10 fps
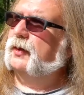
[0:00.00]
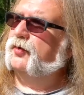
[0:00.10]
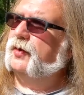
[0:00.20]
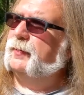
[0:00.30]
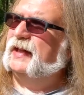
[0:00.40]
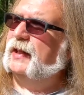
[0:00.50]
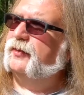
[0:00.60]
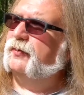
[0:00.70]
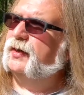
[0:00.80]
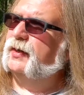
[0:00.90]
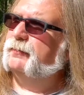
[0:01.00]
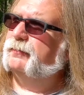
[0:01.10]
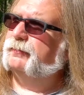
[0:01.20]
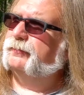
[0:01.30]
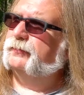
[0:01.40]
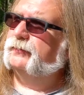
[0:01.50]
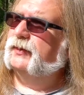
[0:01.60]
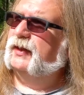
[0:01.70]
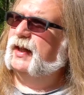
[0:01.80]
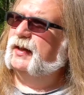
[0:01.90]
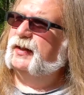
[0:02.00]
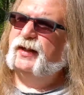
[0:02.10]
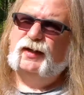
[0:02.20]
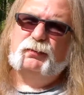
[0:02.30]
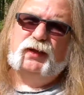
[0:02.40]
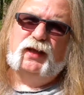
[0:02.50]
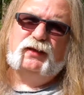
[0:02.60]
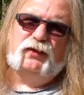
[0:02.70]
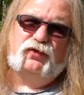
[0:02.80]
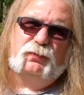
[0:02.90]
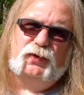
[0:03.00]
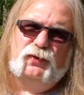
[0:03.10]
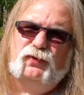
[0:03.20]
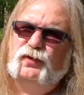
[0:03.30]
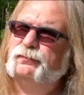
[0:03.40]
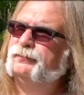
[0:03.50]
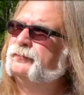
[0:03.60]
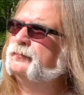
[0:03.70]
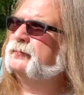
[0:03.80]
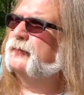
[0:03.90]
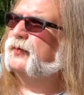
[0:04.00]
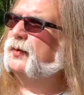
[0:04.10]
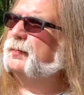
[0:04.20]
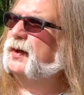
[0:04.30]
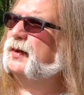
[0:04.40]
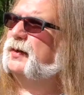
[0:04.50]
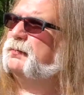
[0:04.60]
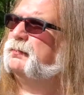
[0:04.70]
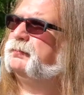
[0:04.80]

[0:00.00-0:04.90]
creamy, leathery Latakia blend that's smooth, full-bodied,